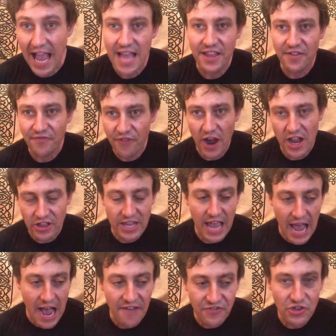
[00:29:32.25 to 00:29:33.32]
and then finally,
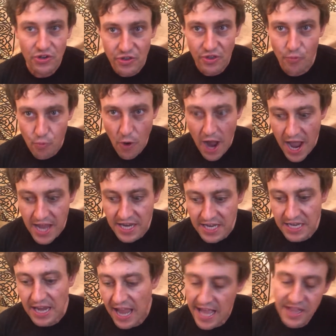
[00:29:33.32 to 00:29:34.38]
after the
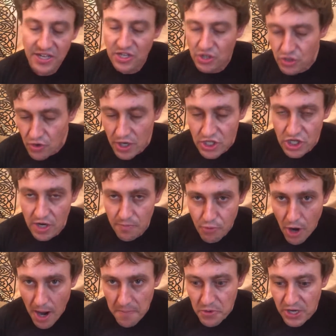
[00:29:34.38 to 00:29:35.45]
rioting and the destruction of
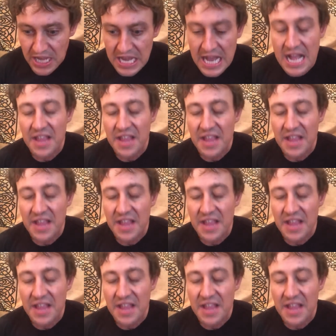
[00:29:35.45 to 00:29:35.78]
property,